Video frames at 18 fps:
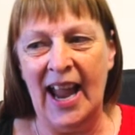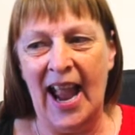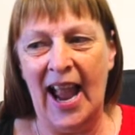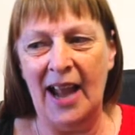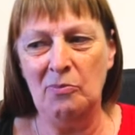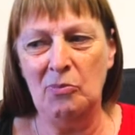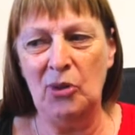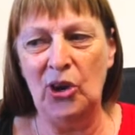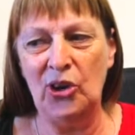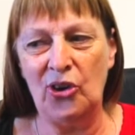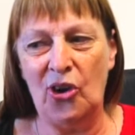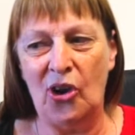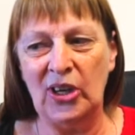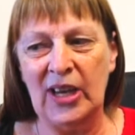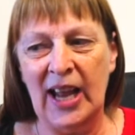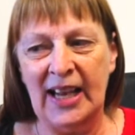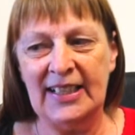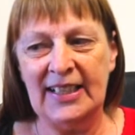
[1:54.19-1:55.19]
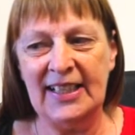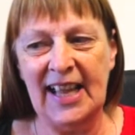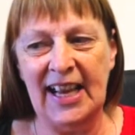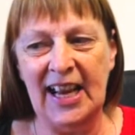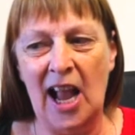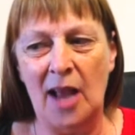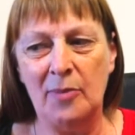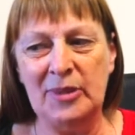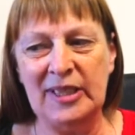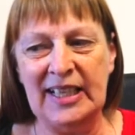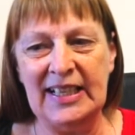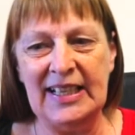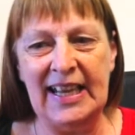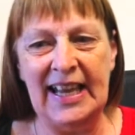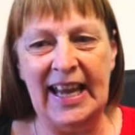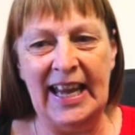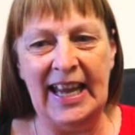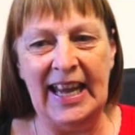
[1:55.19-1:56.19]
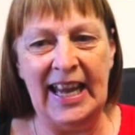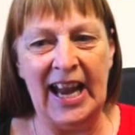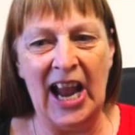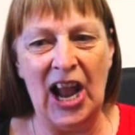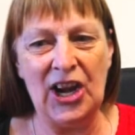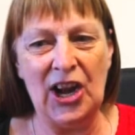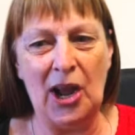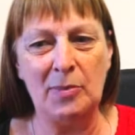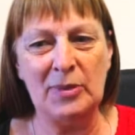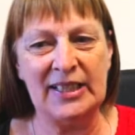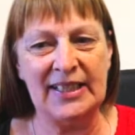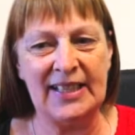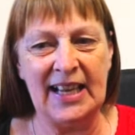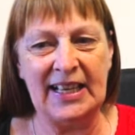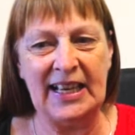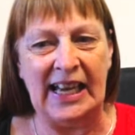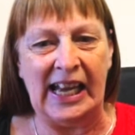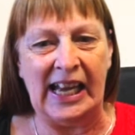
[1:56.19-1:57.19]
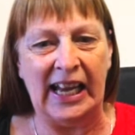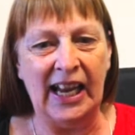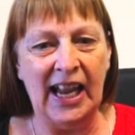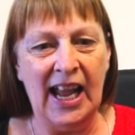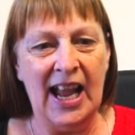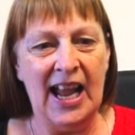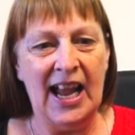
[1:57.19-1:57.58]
at Murdoch to think I'm sitting here and I'm studying